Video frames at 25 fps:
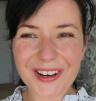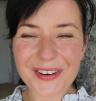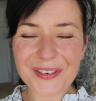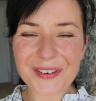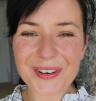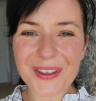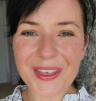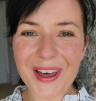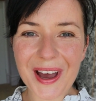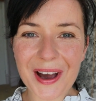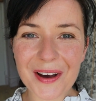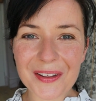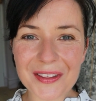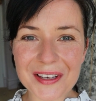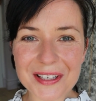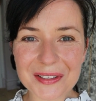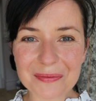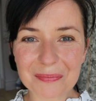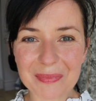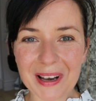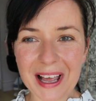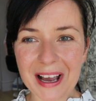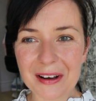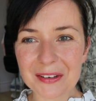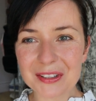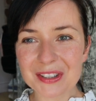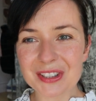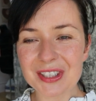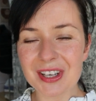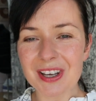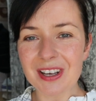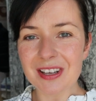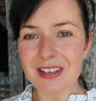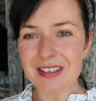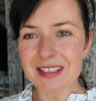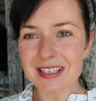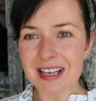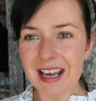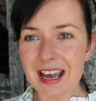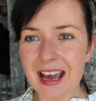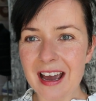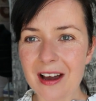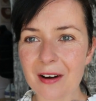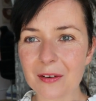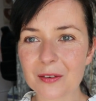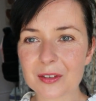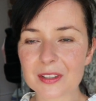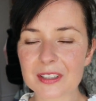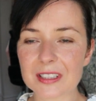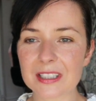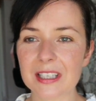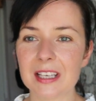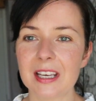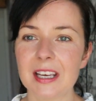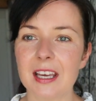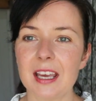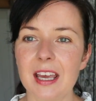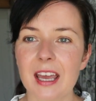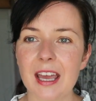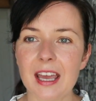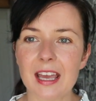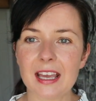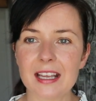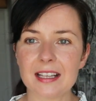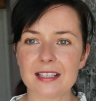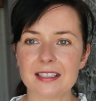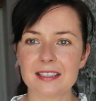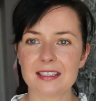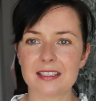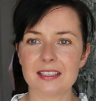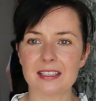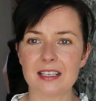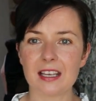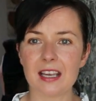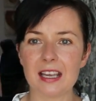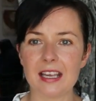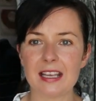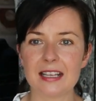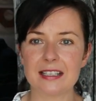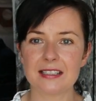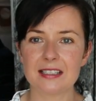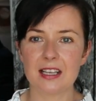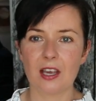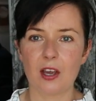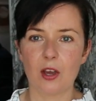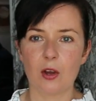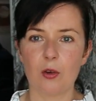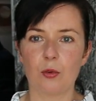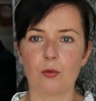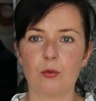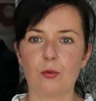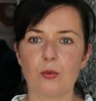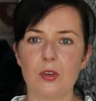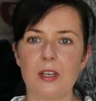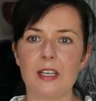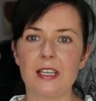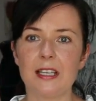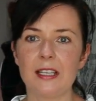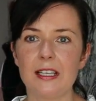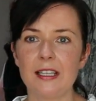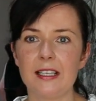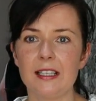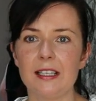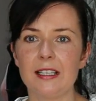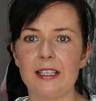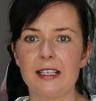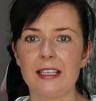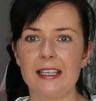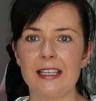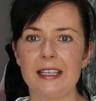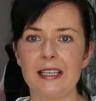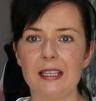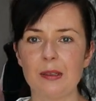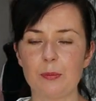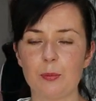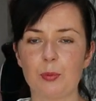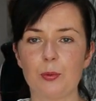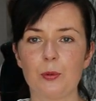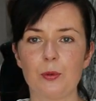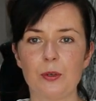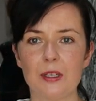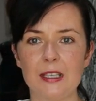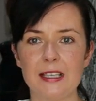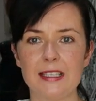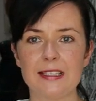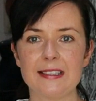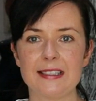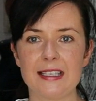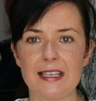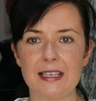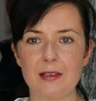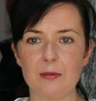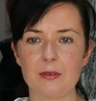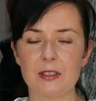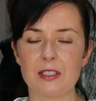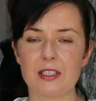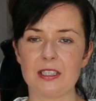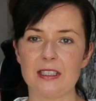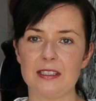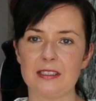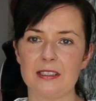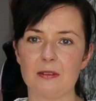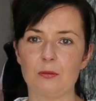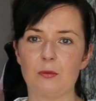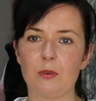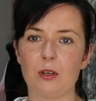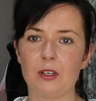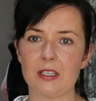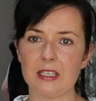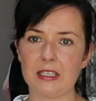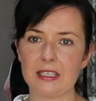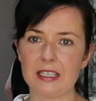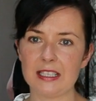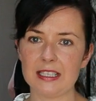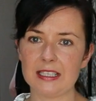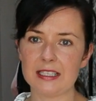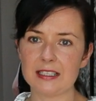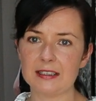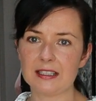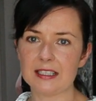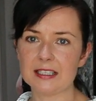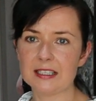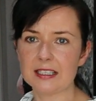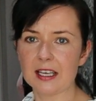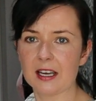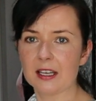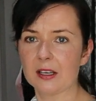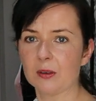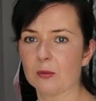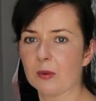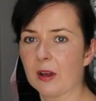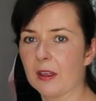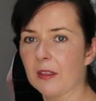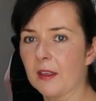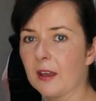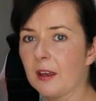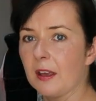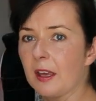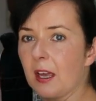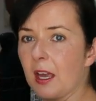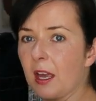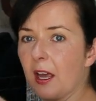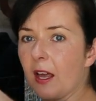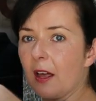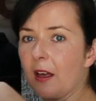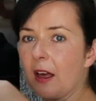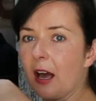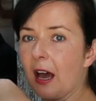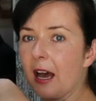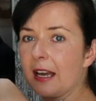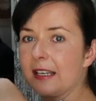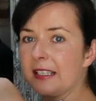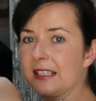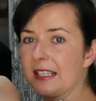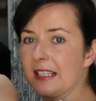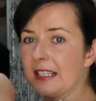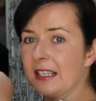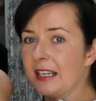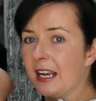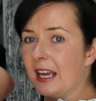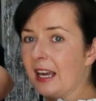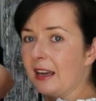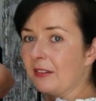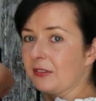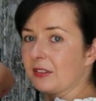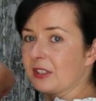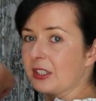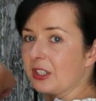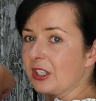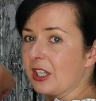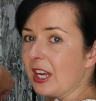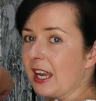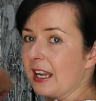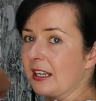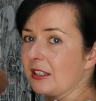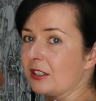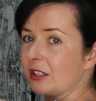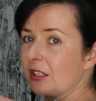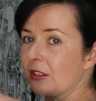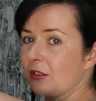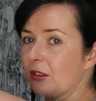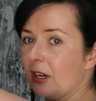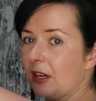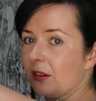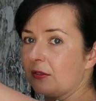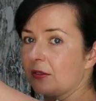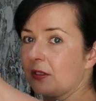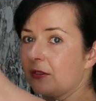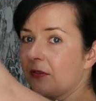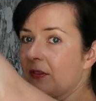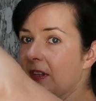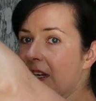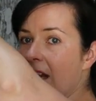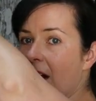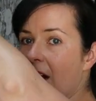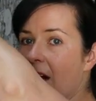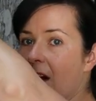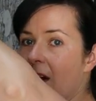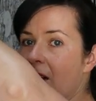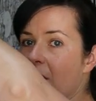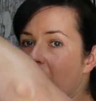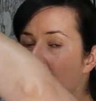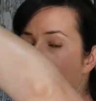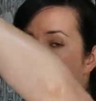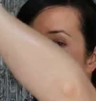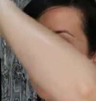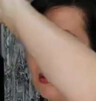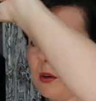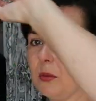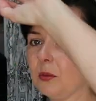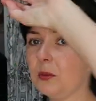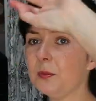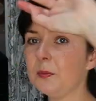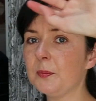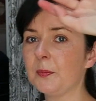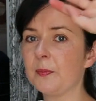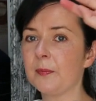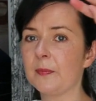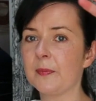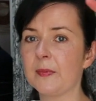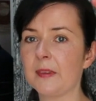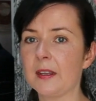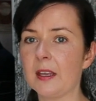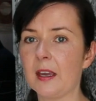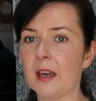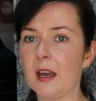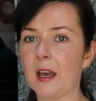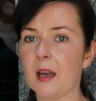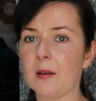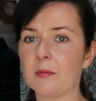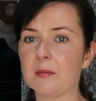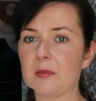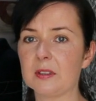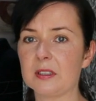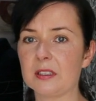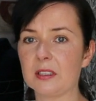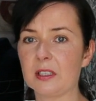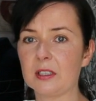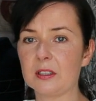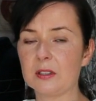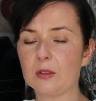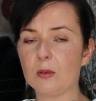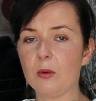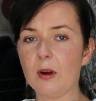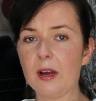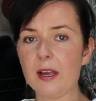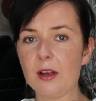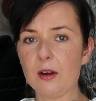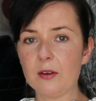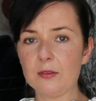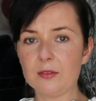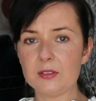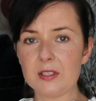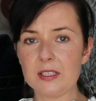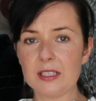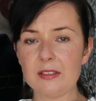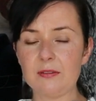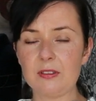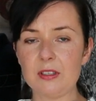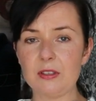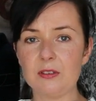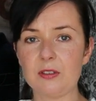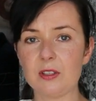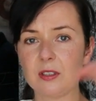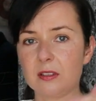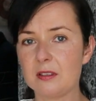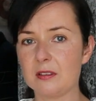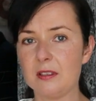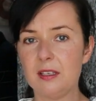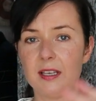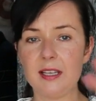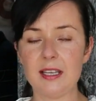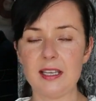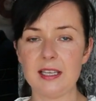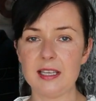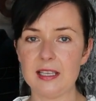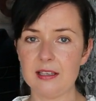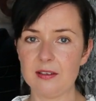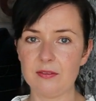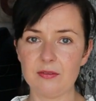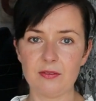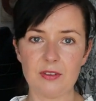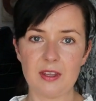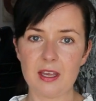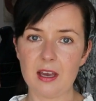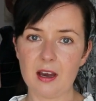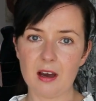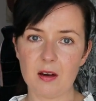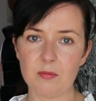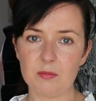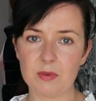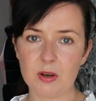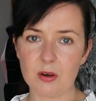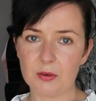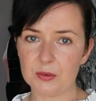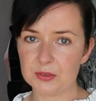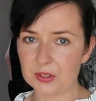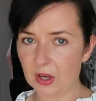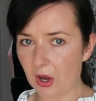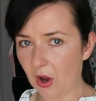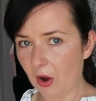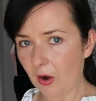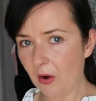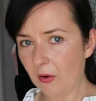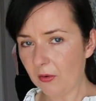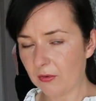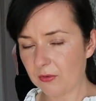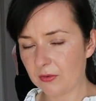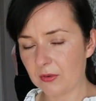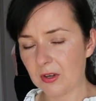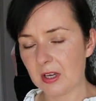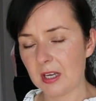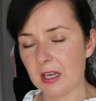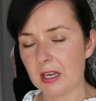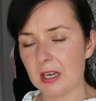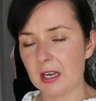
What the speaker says: with how this blouse turned out. It is really breezy, which is what you need in this kind of weather. I didn't have to change the draft of the armhole, because quite often if you just leave the armholes off,